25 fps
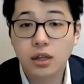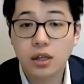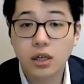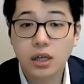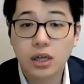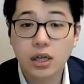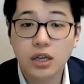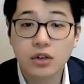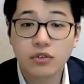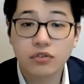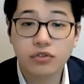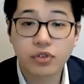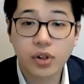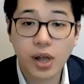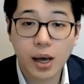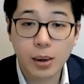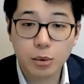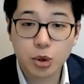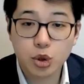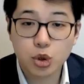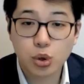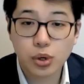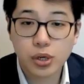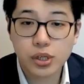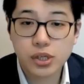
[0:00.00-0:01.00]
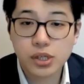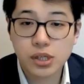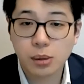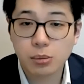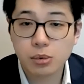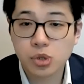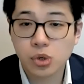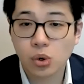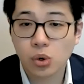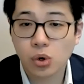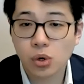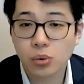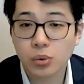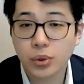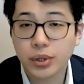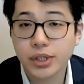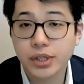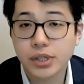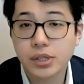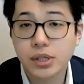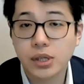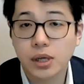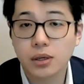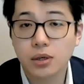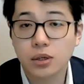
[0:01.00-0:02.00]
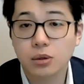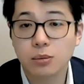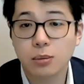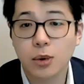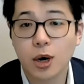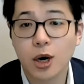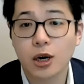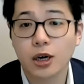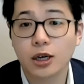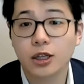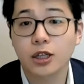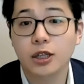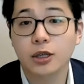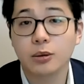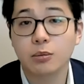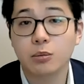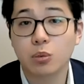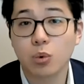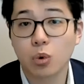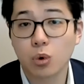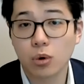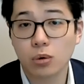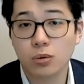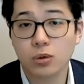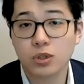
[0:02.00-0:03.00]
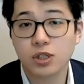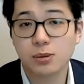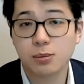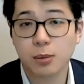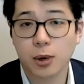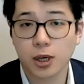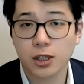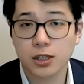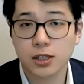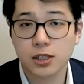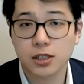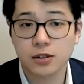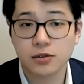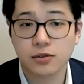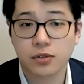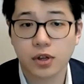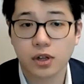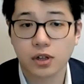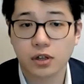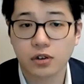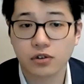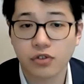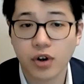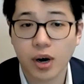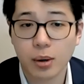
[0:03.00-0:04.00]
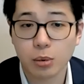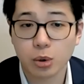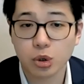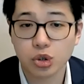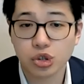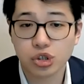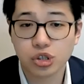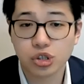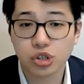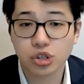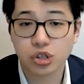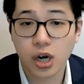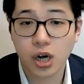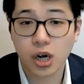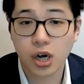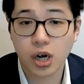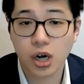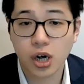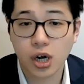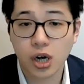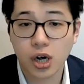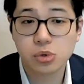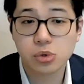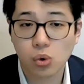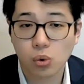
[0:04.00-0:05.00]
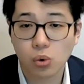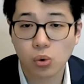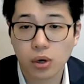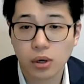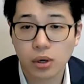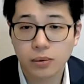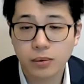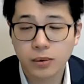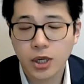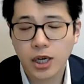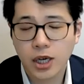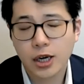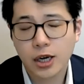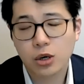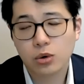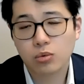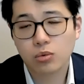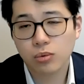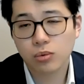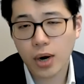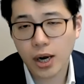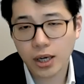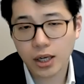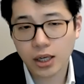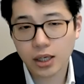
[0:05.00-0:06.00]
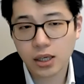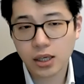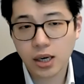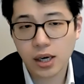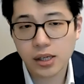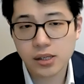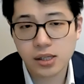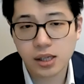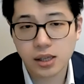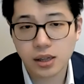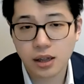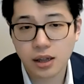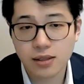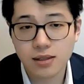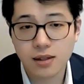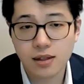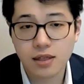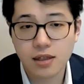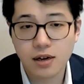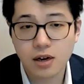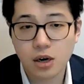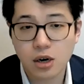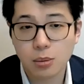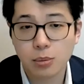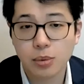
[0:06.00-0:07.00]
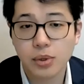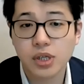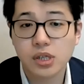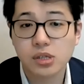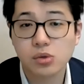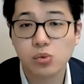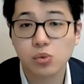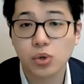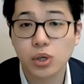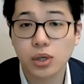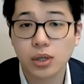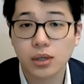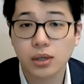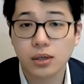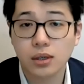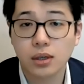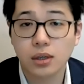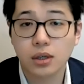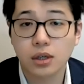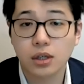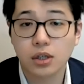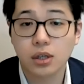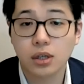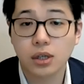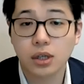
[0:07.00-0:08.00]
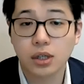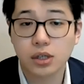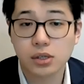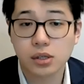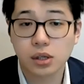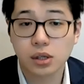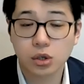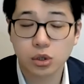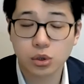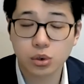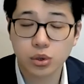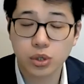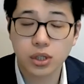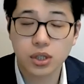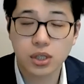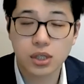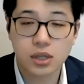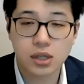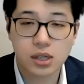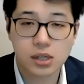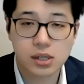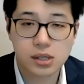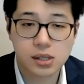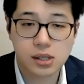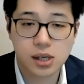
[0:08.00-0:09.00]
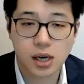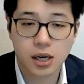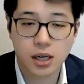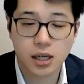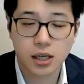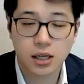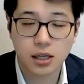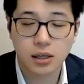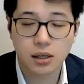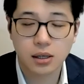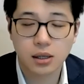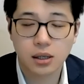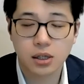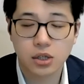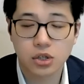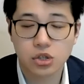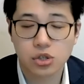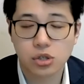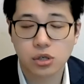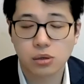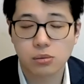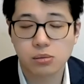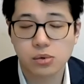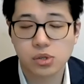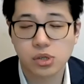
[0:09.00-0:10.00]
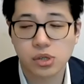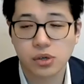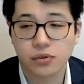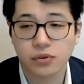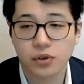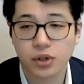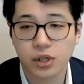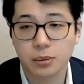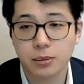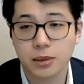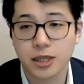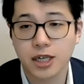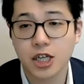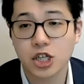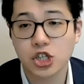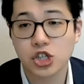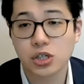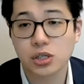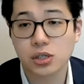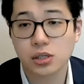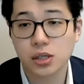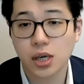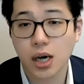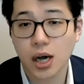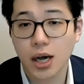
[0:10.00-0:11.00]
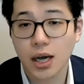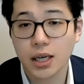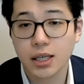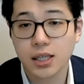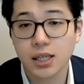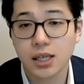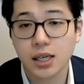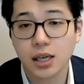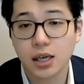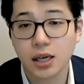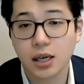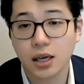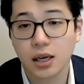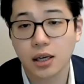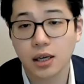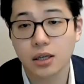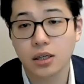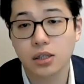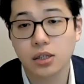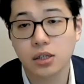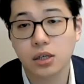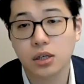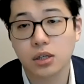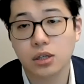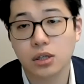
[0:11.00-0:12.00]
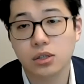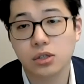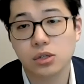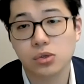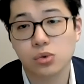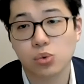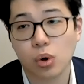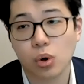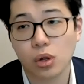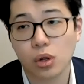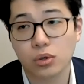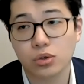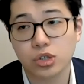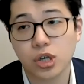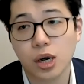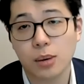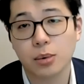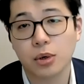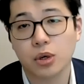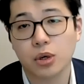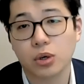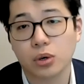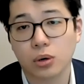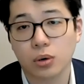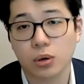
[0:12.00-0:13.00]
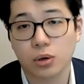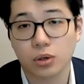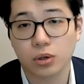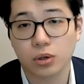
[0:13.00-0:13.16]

The inflammatory subscore was numerically more responsive than the fibrostenotic subscore, recognizing that the therapies we included in this study in terms of elimination diet and swallow topical